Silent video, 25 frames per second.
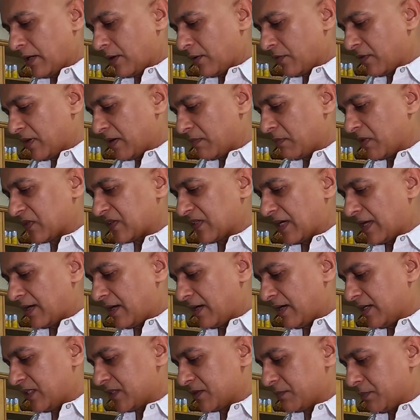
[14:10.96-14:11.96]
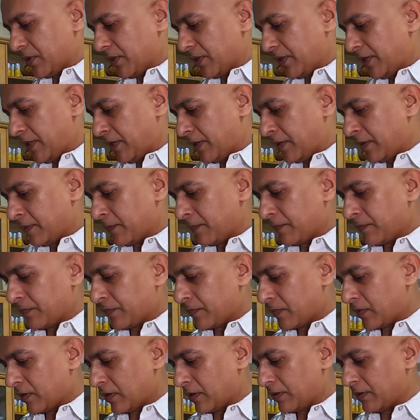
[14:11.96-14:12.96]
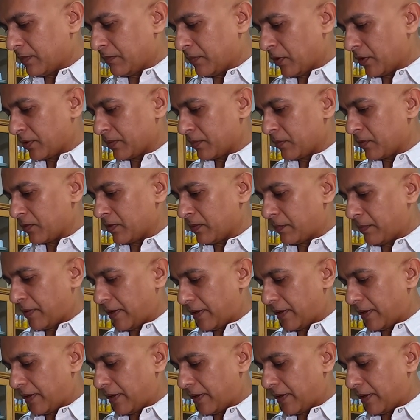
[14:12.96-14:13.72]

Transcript: none of that masala is burning at the bottom of the